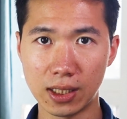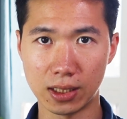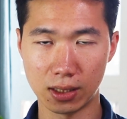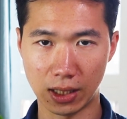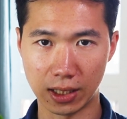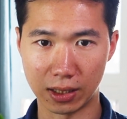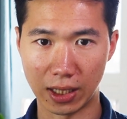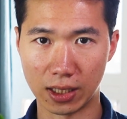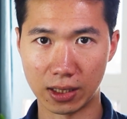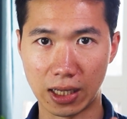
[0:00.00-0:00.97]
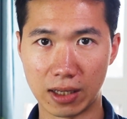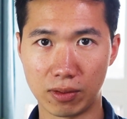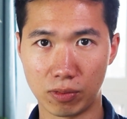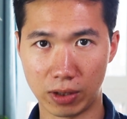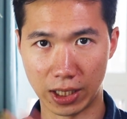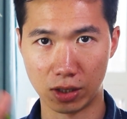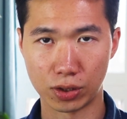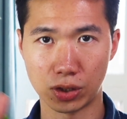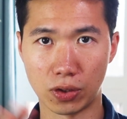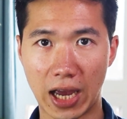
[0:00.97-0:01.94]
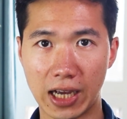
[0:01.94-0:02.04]
And then that can
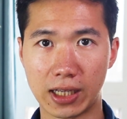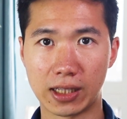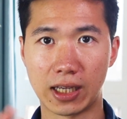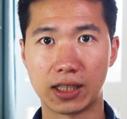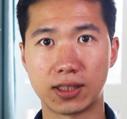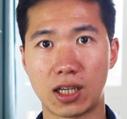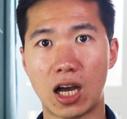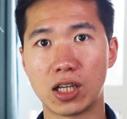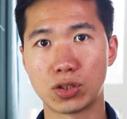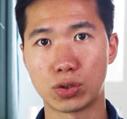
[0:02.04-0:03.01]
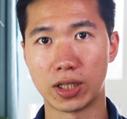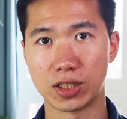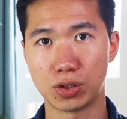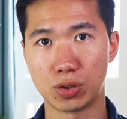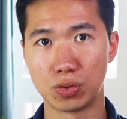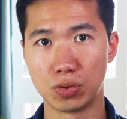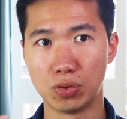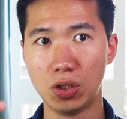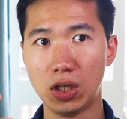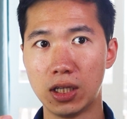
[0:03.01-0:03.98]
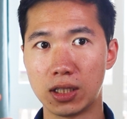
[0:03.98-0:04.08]
also act as a contrast
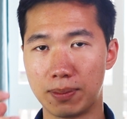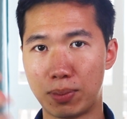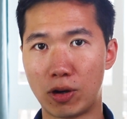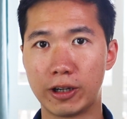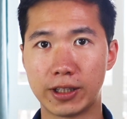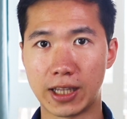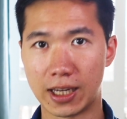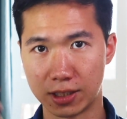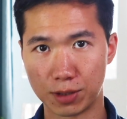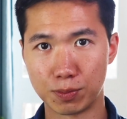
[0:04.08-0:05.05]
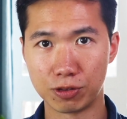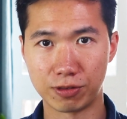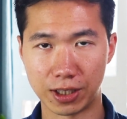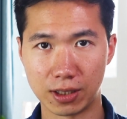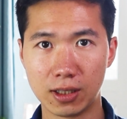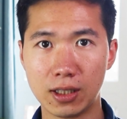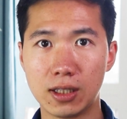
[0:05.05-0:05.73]
to the part that is moving.